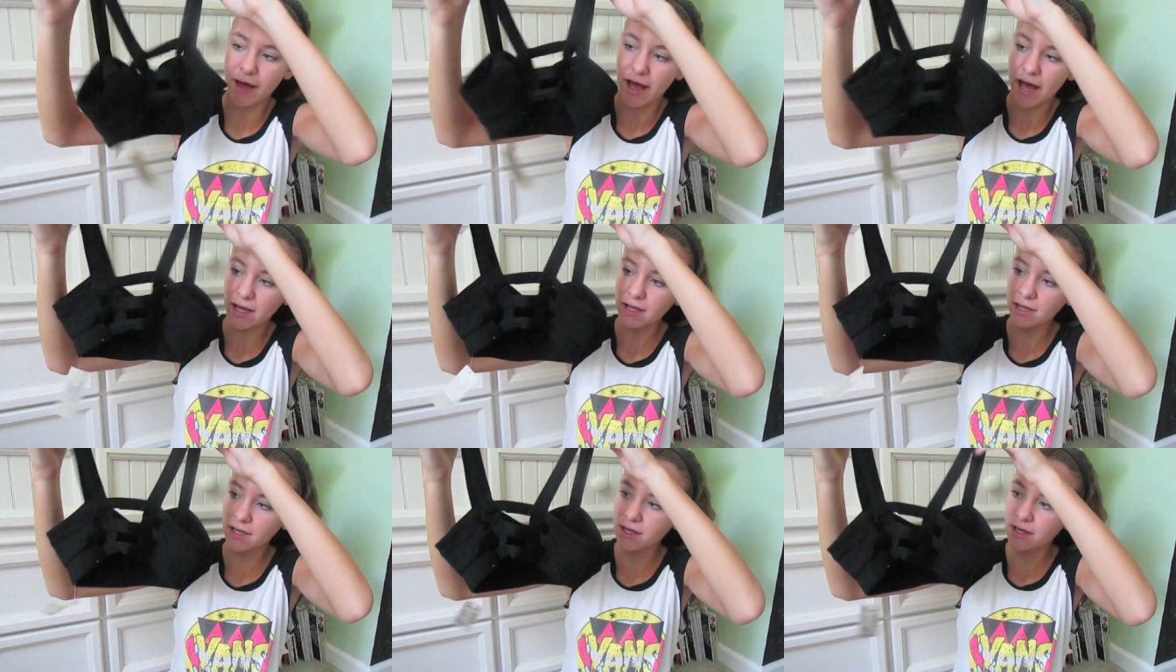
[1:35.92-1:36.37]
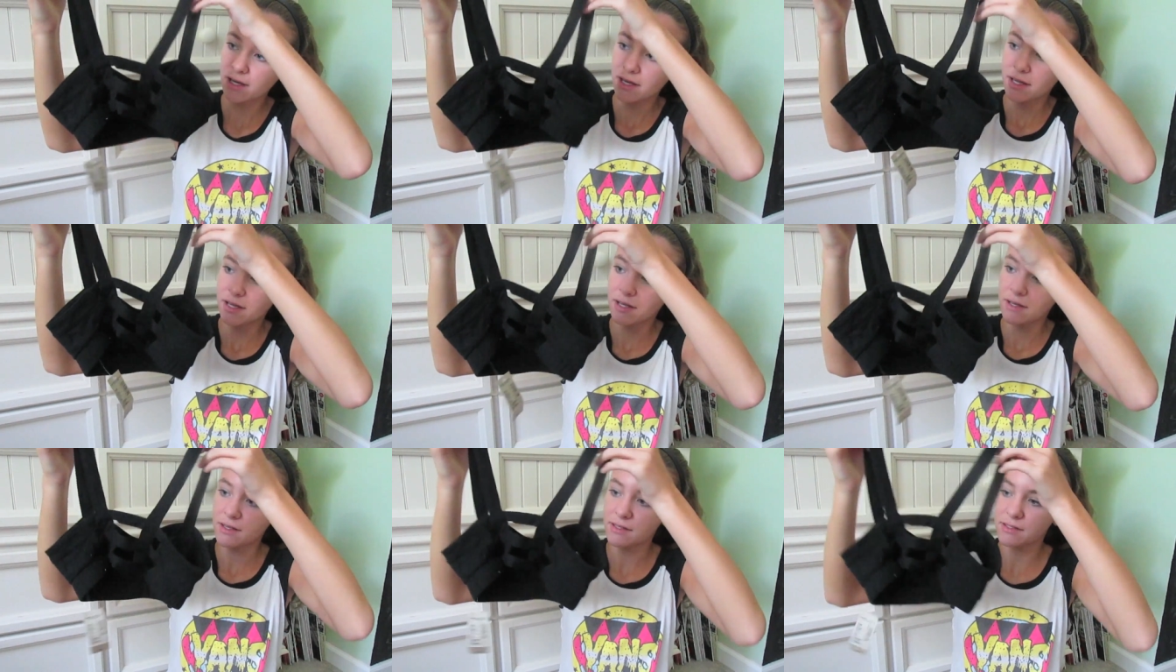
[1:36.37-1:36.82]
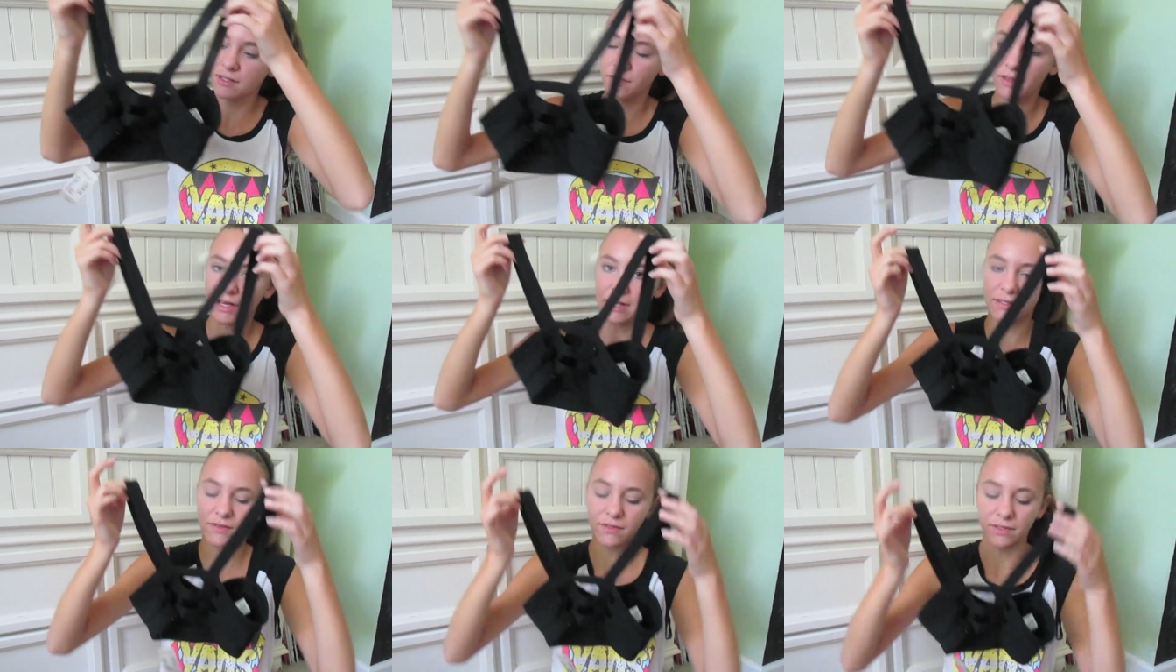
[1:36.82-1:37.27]
back so
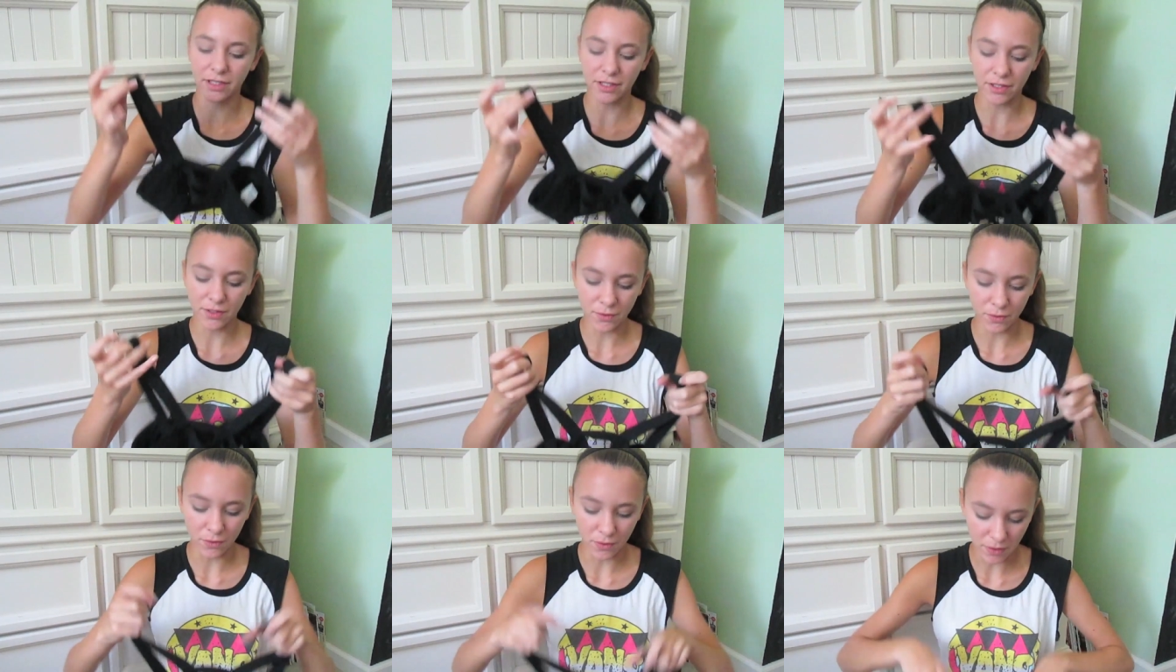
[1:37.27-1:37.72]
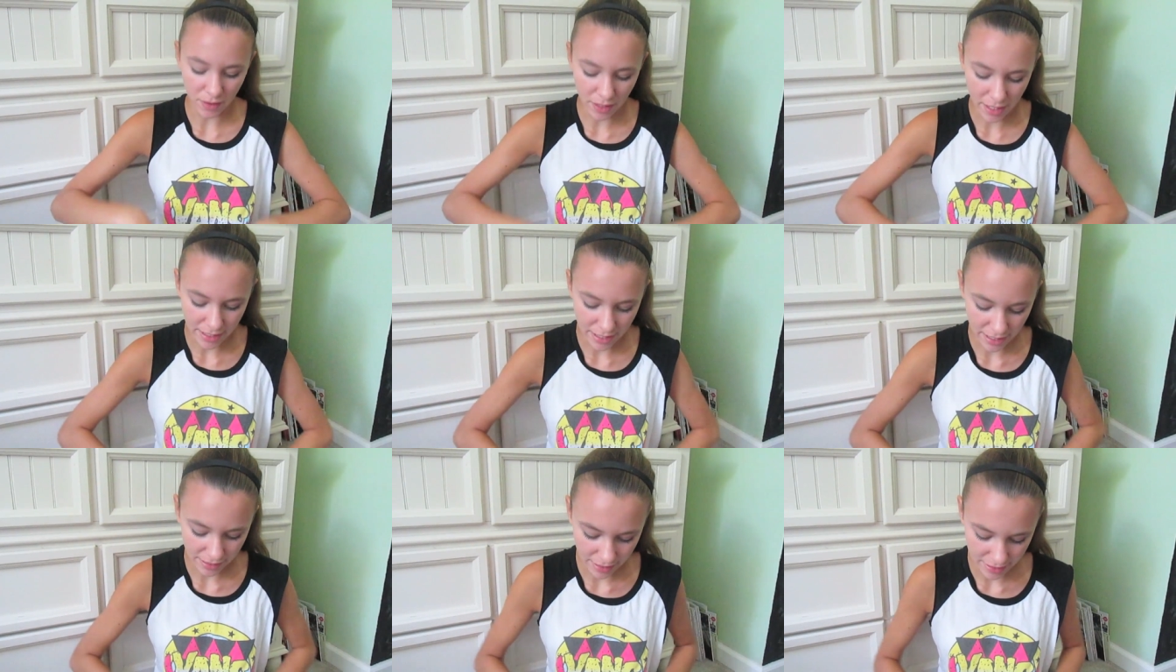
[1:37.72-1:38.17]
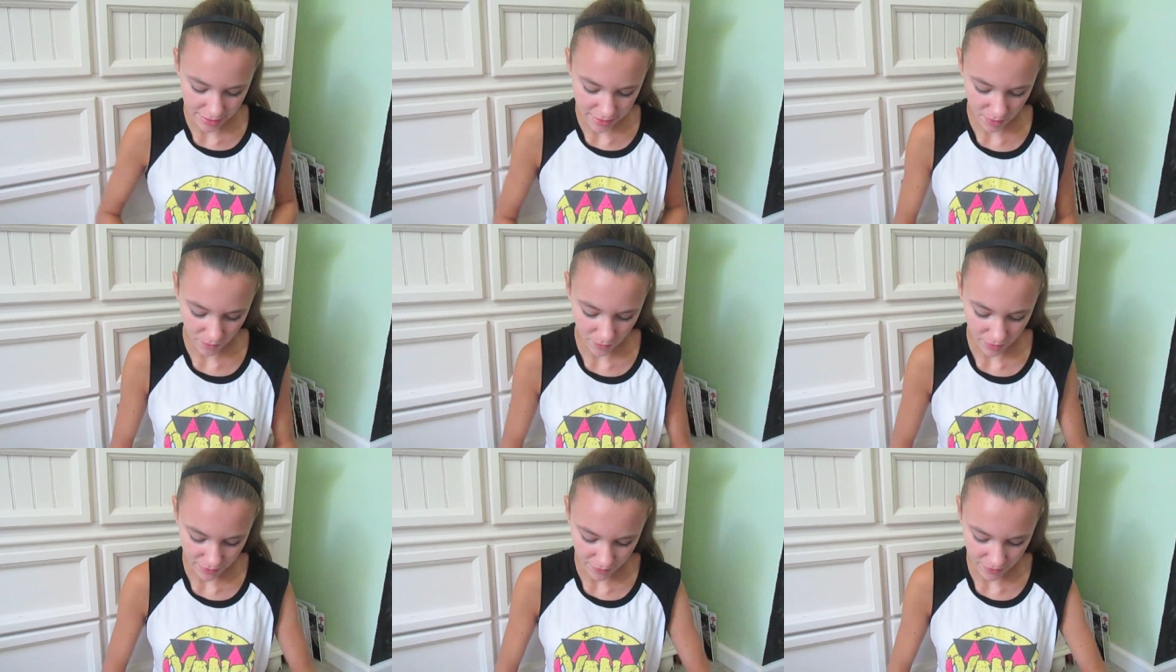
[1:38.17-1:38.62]
that is really cool and I like
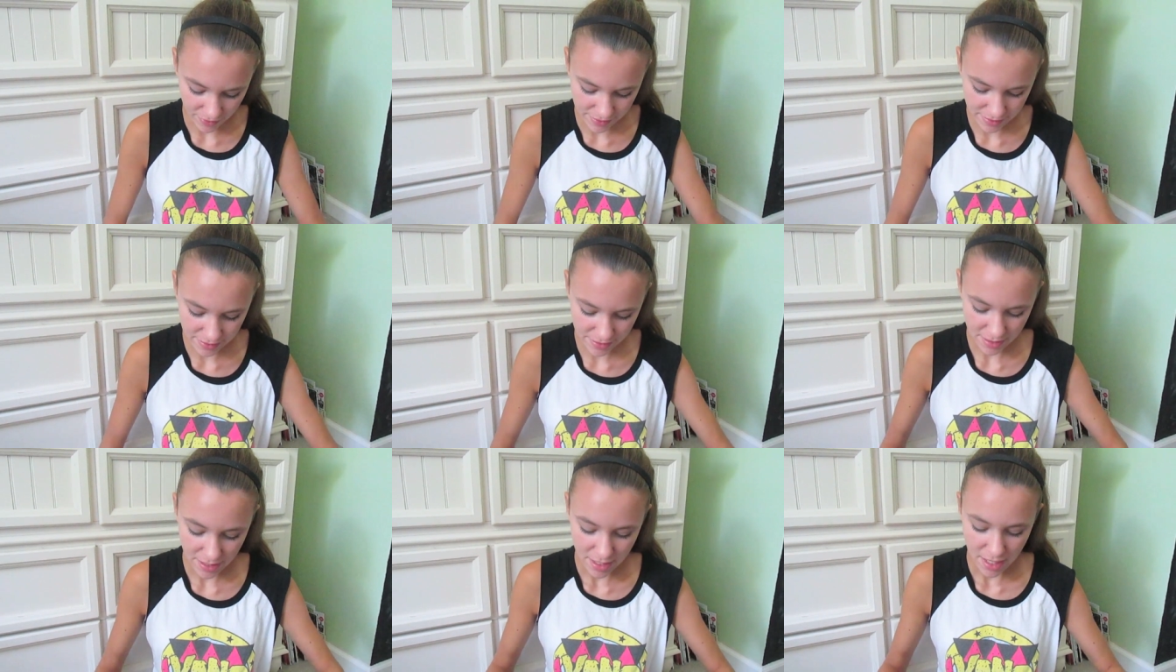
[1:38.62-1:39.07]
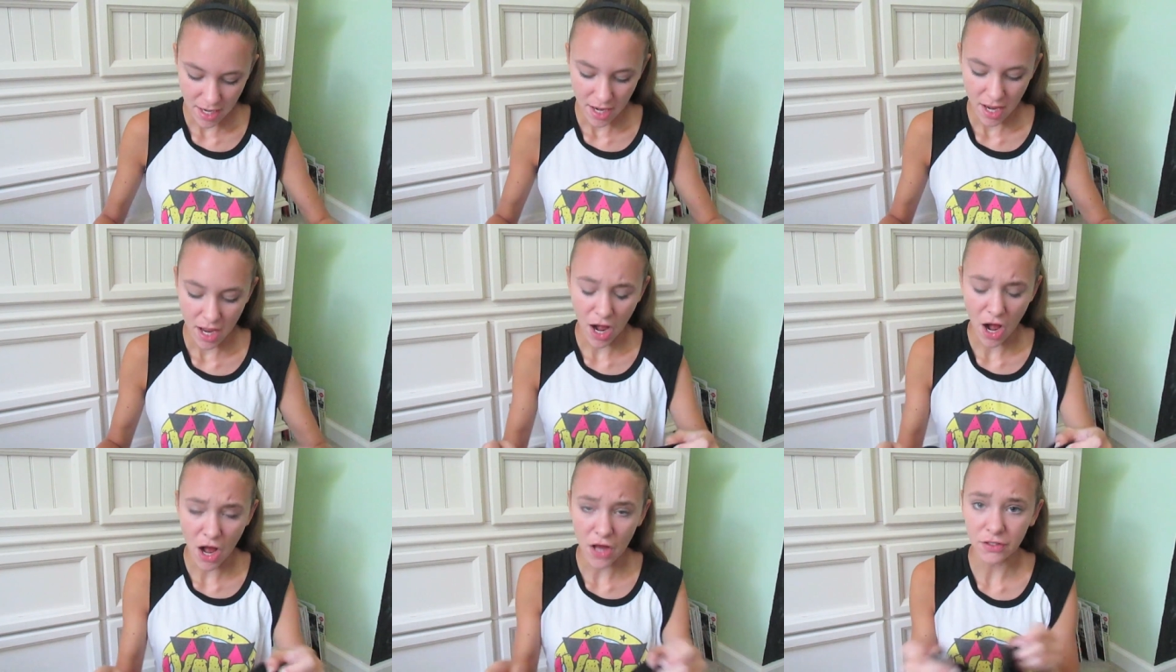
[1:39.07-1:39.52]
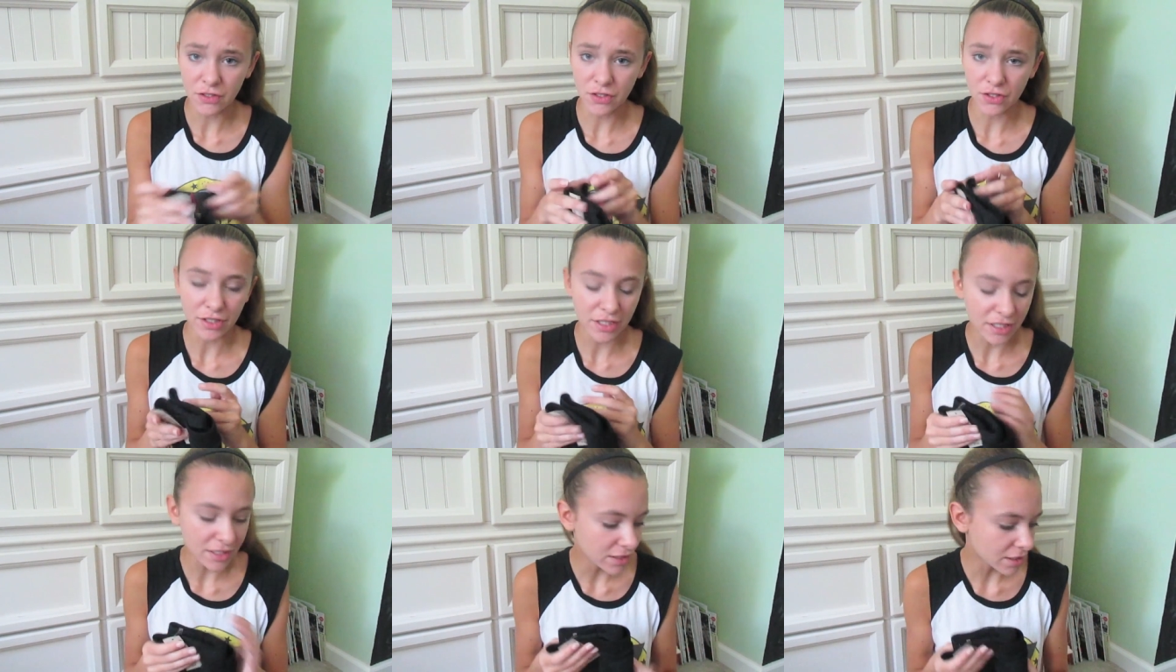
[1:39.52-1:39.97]
to wear this
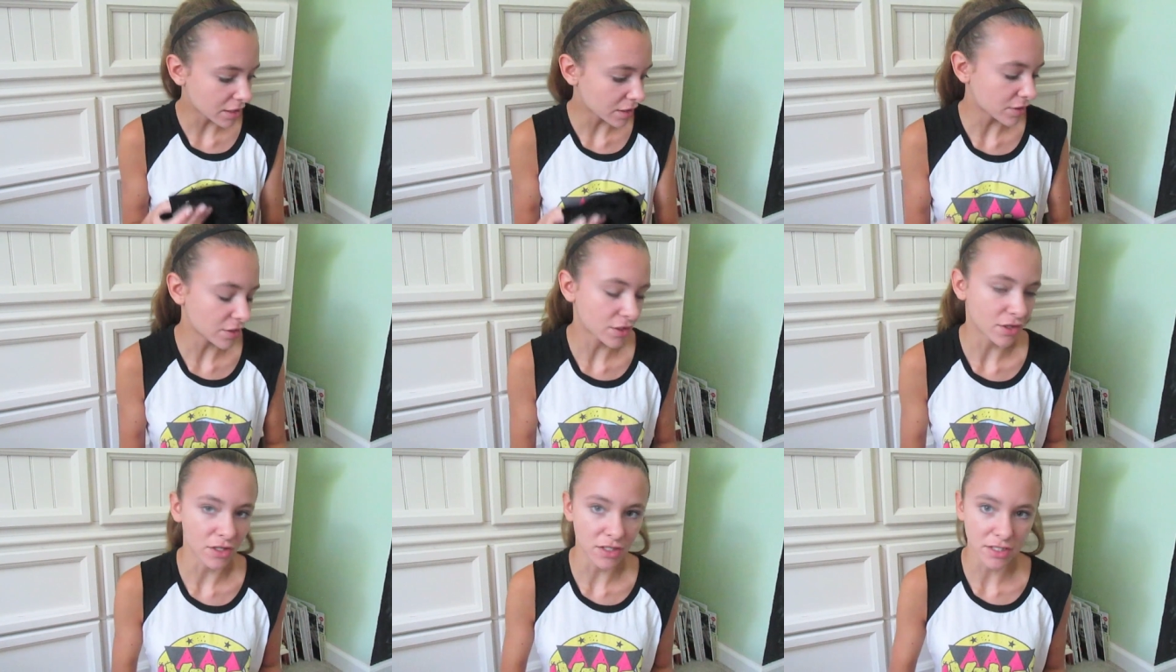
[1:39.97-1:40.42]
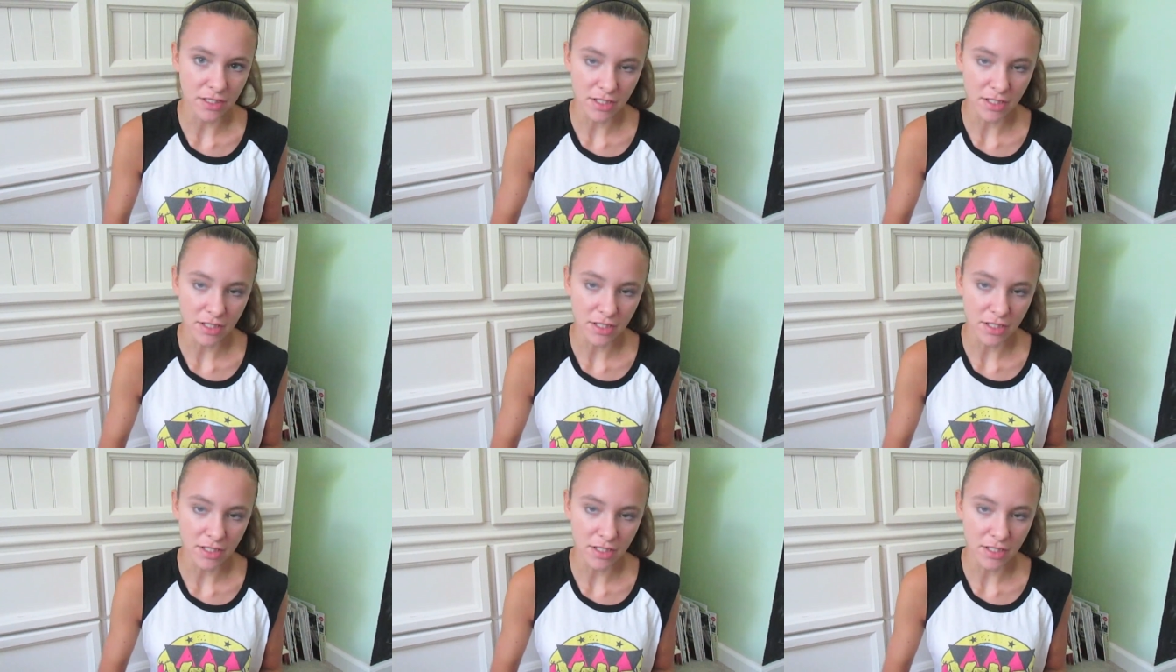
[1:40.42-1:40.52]
underneath other